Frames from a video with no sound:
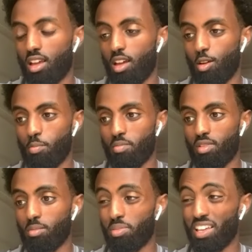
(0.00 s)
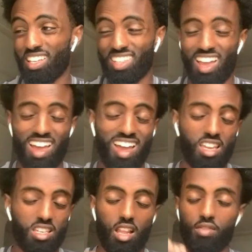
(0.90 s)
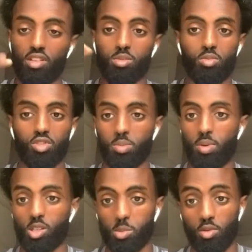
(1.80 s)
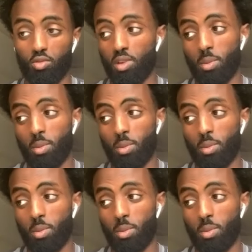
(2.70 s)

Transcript: Um, play at the highest level as much as possible.